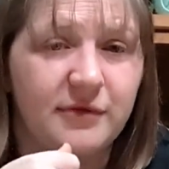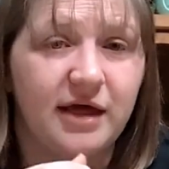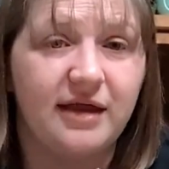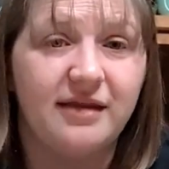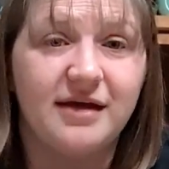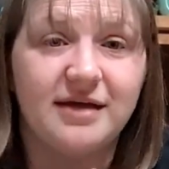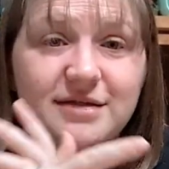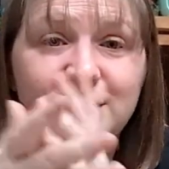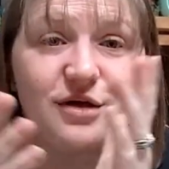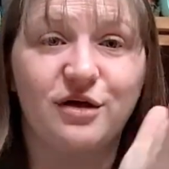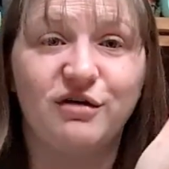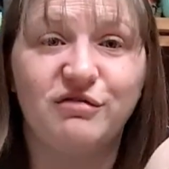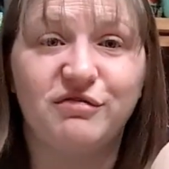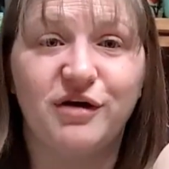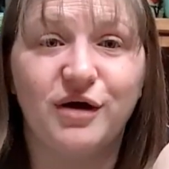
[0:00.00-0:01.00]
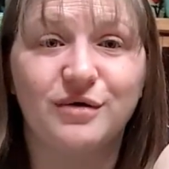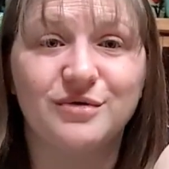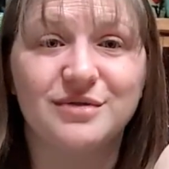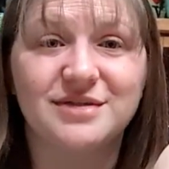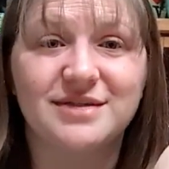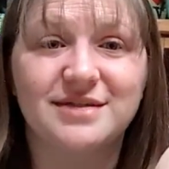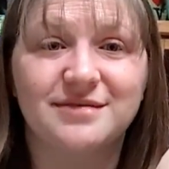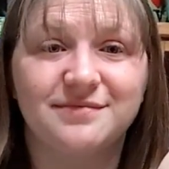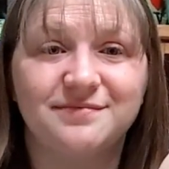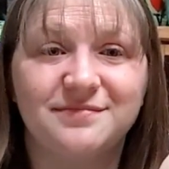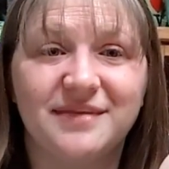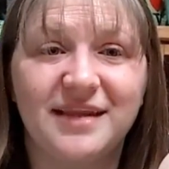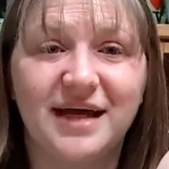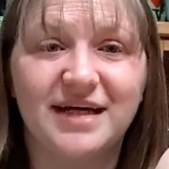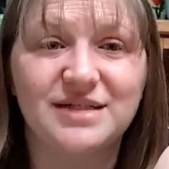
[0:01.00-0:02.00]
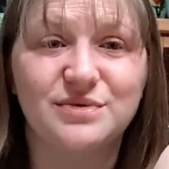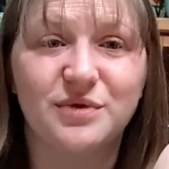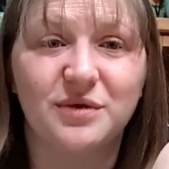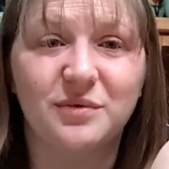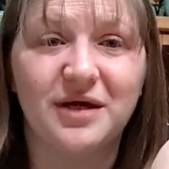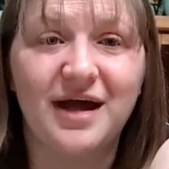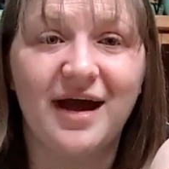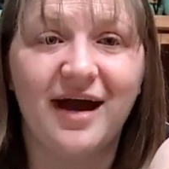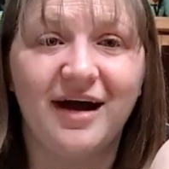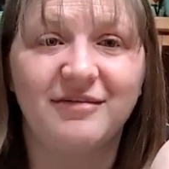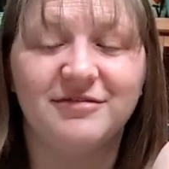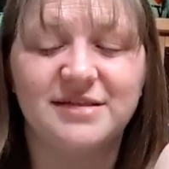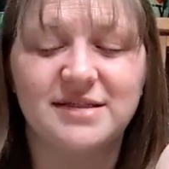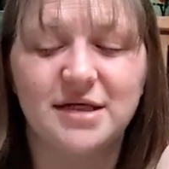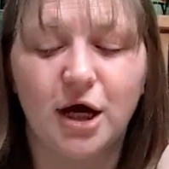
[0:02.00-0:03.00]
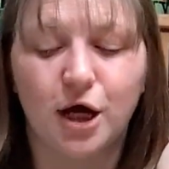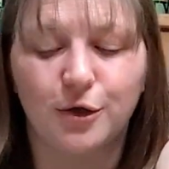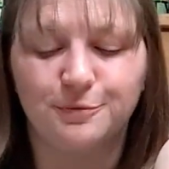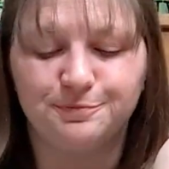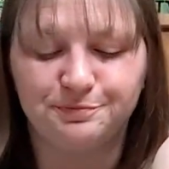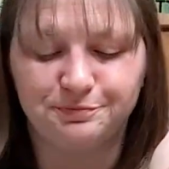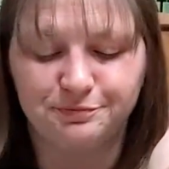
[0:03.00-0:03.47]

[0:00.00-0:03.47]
And that's all, folks. That's what we have. So,